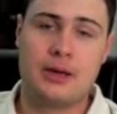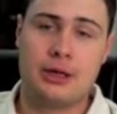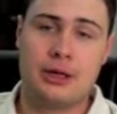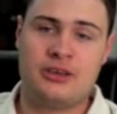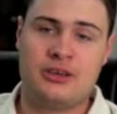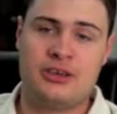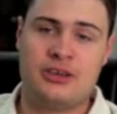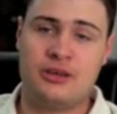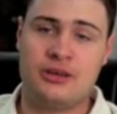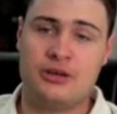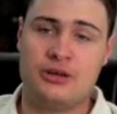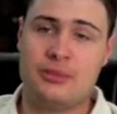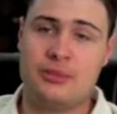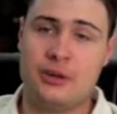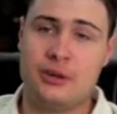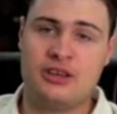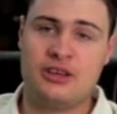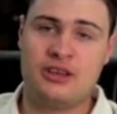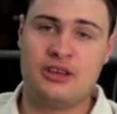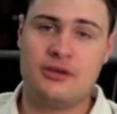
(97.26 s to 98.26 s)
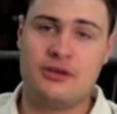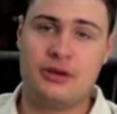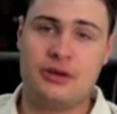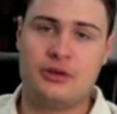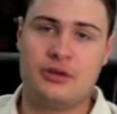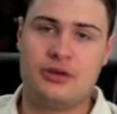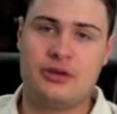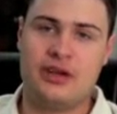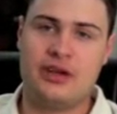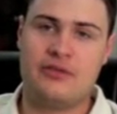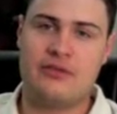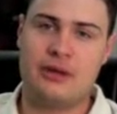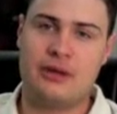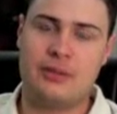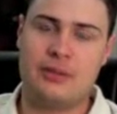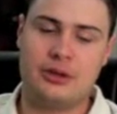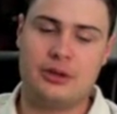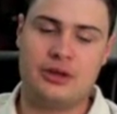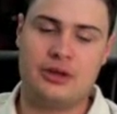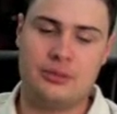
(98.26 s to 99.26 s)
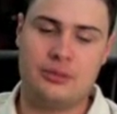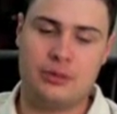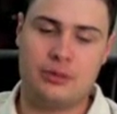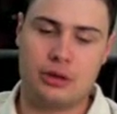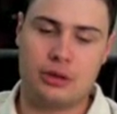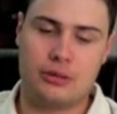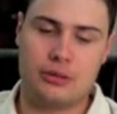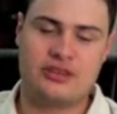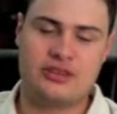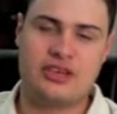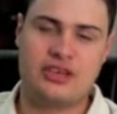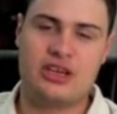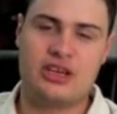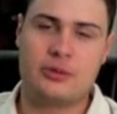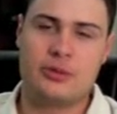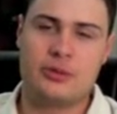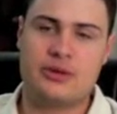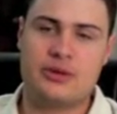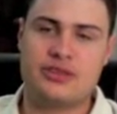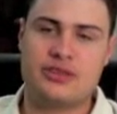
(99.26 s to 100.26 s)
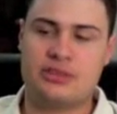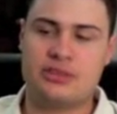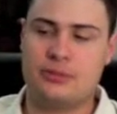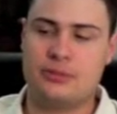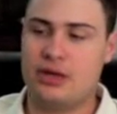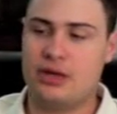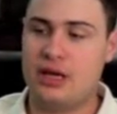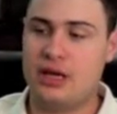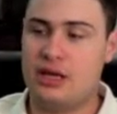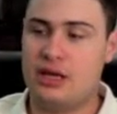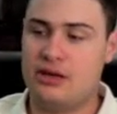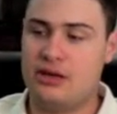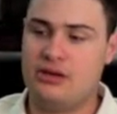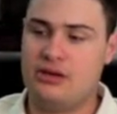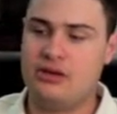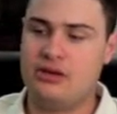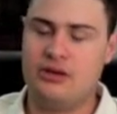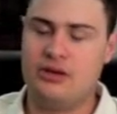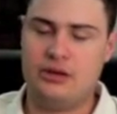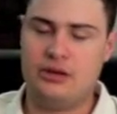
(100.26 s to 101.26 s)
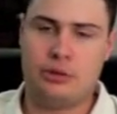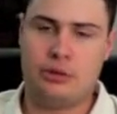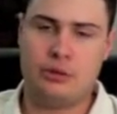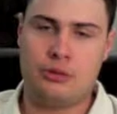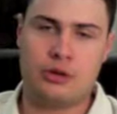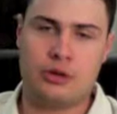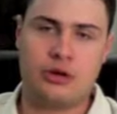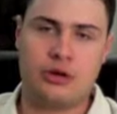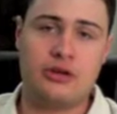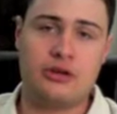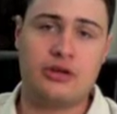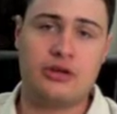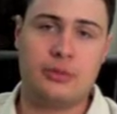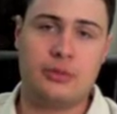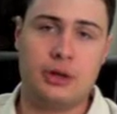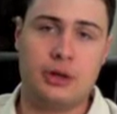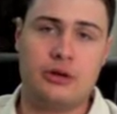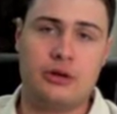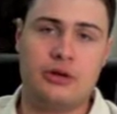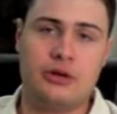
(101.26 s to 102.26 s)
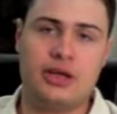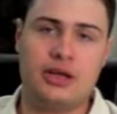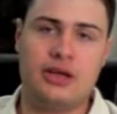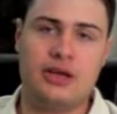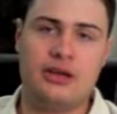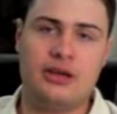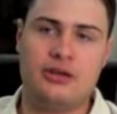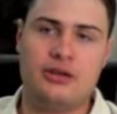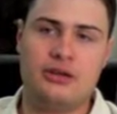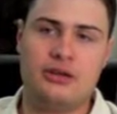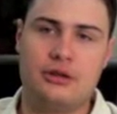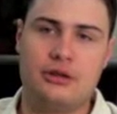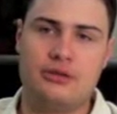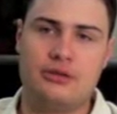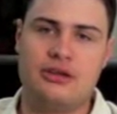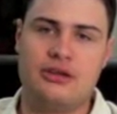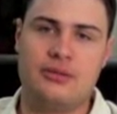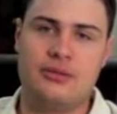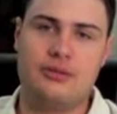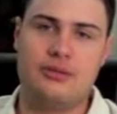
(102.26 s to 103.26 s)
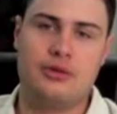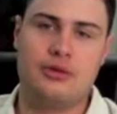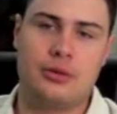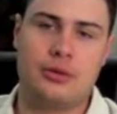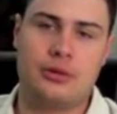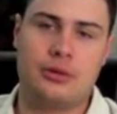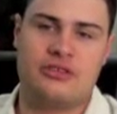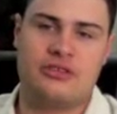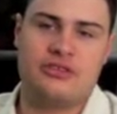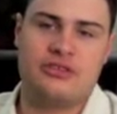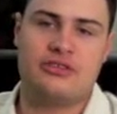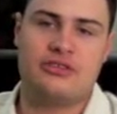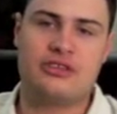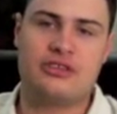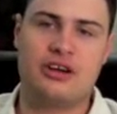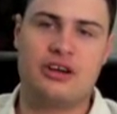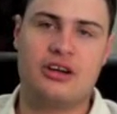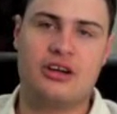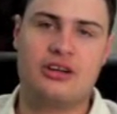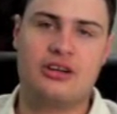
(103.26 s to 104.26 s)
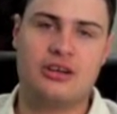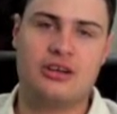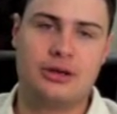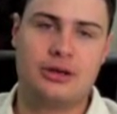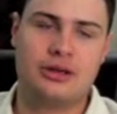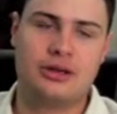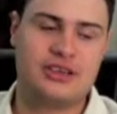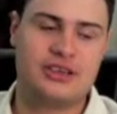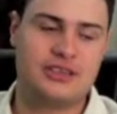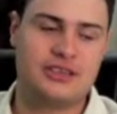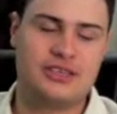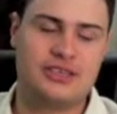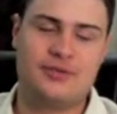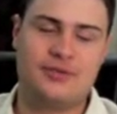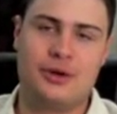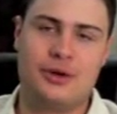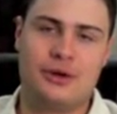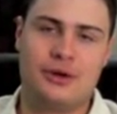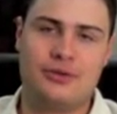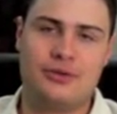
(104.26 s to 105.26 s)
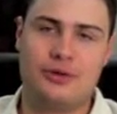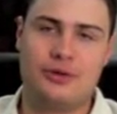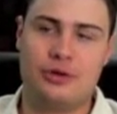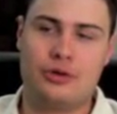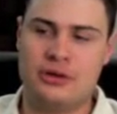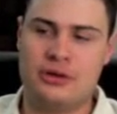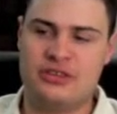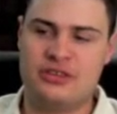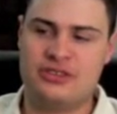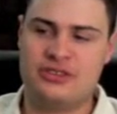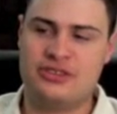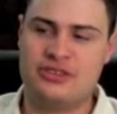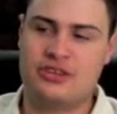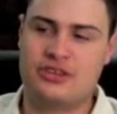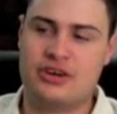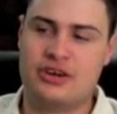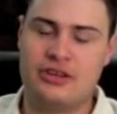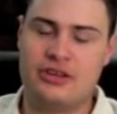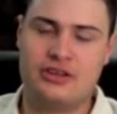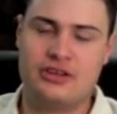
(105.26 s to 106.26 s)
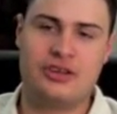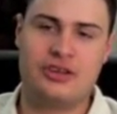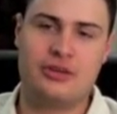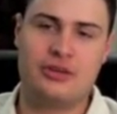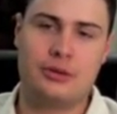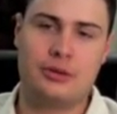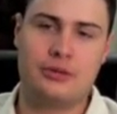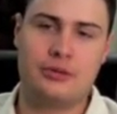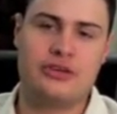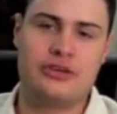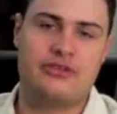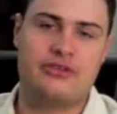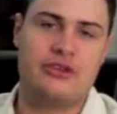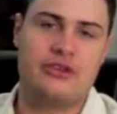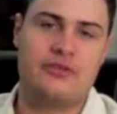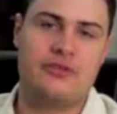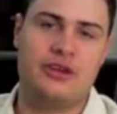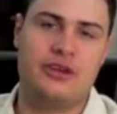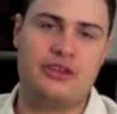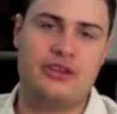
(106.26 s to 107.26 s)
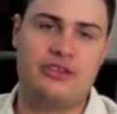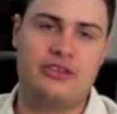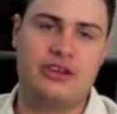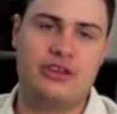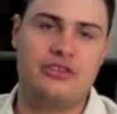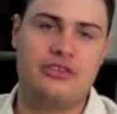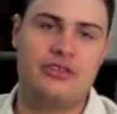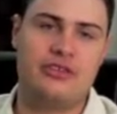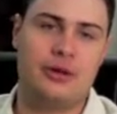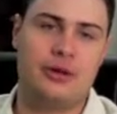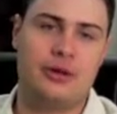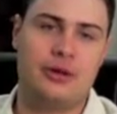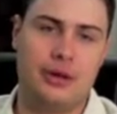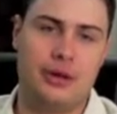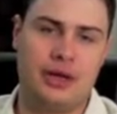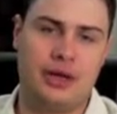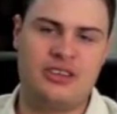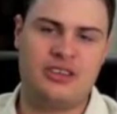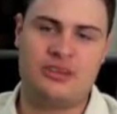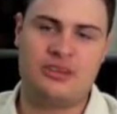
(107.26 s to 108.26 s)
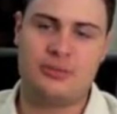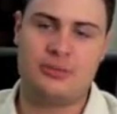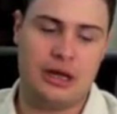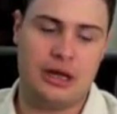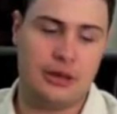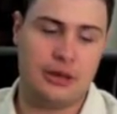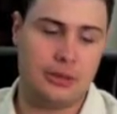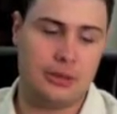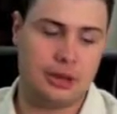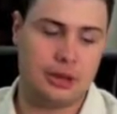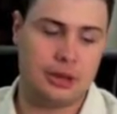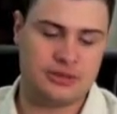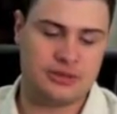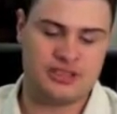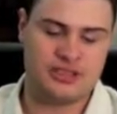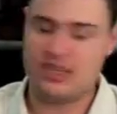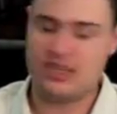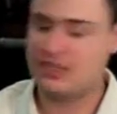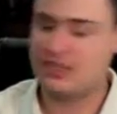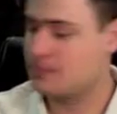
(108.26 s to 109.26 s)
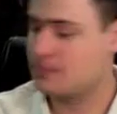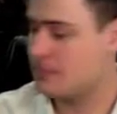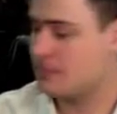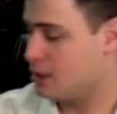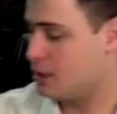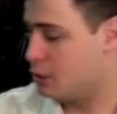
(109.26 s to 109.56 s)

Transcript: Depending on the vehicle you have, it might be a little more, but it's going to be reasonable. And you can work on your build and you still have door panels in your car. Because if you don't have your door panels in your car, then you're going to be rushing to finish it because you want them back and you're bound to make mistakes.